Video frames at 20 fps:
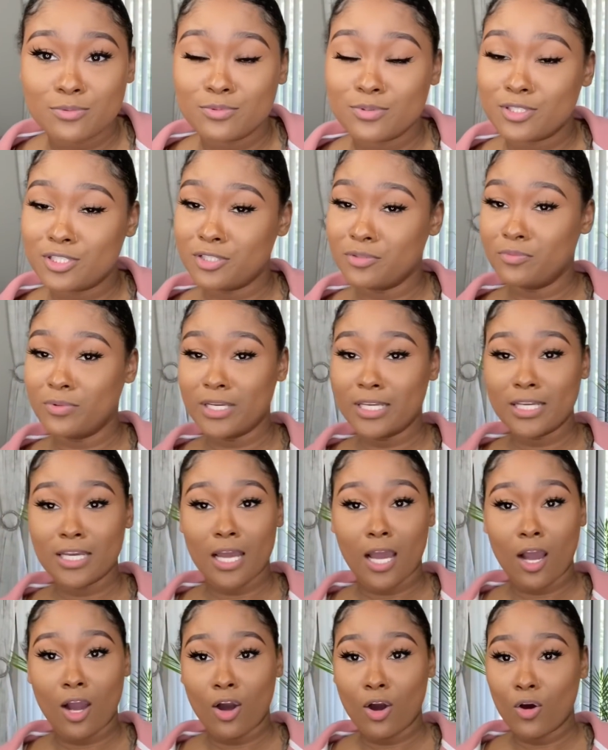She went
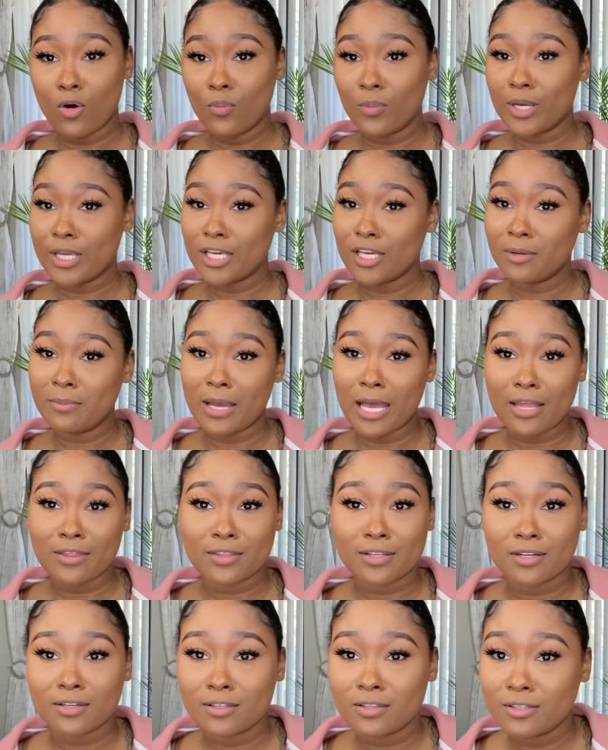home with him after
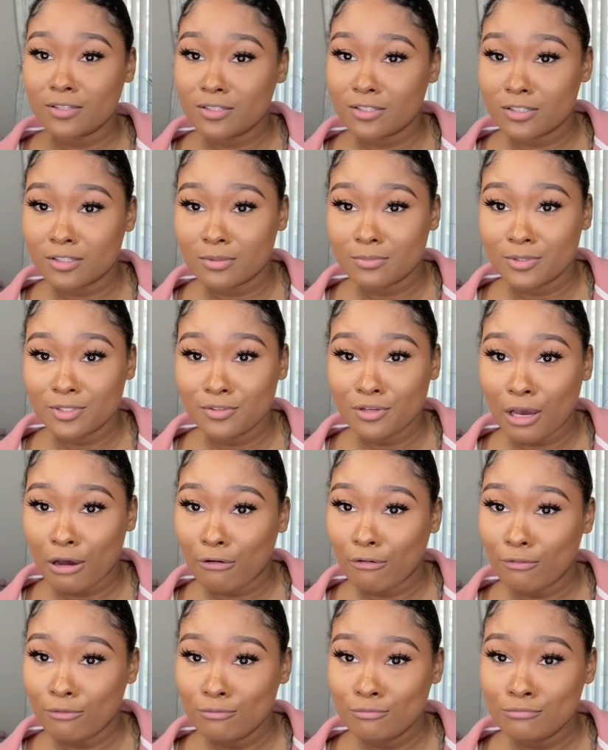the club. You
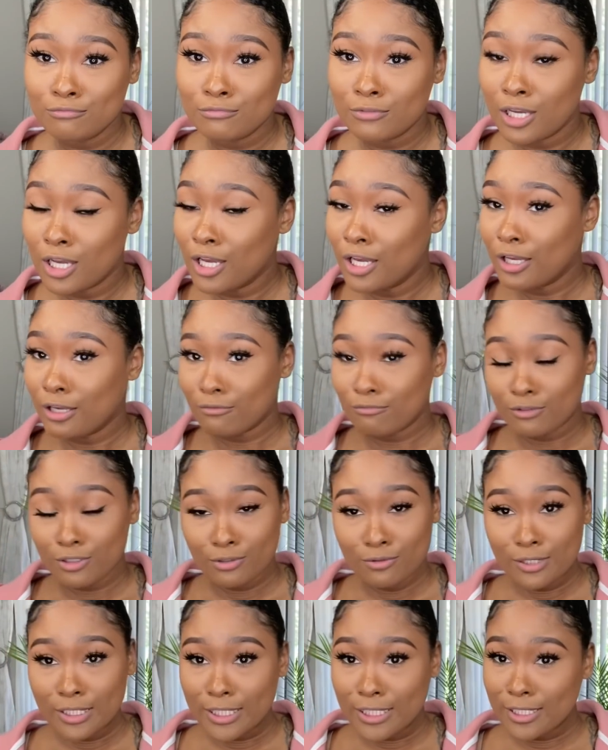know, when
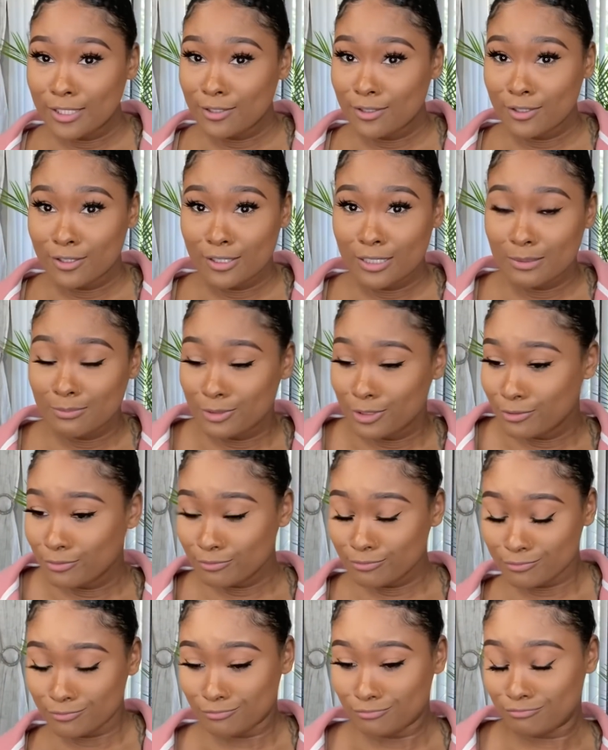you leave the club, you
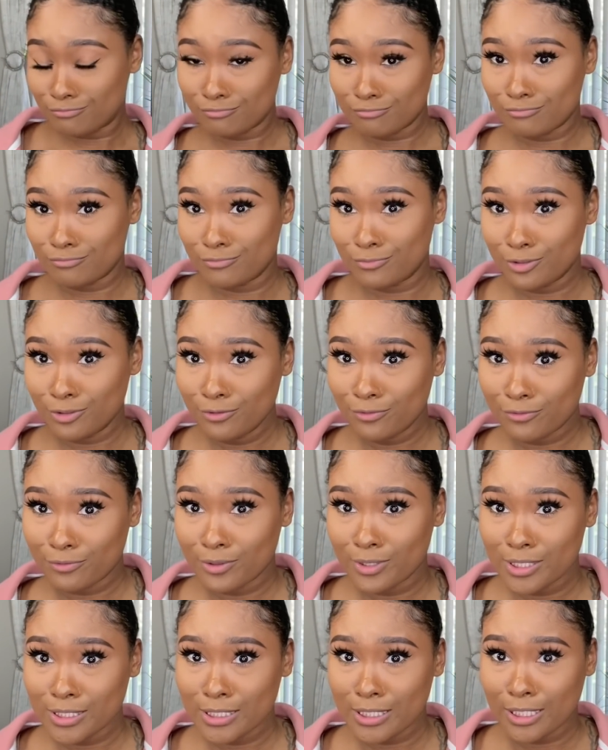
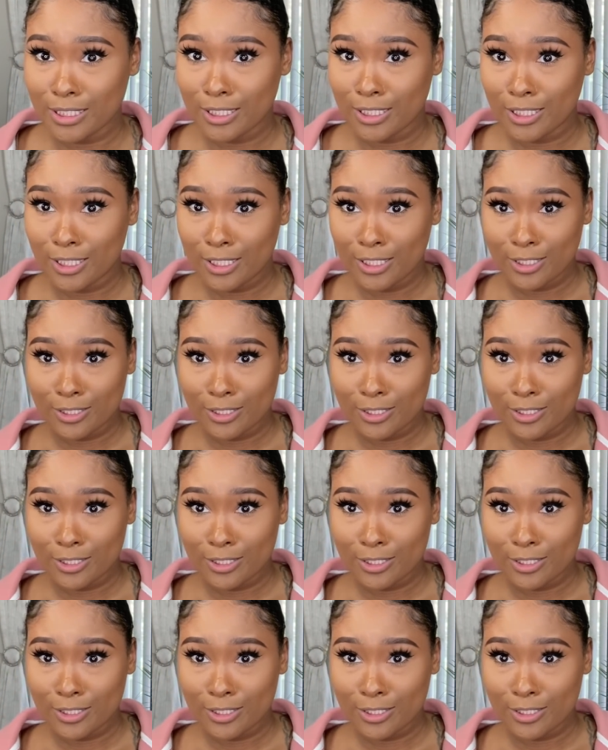frisky.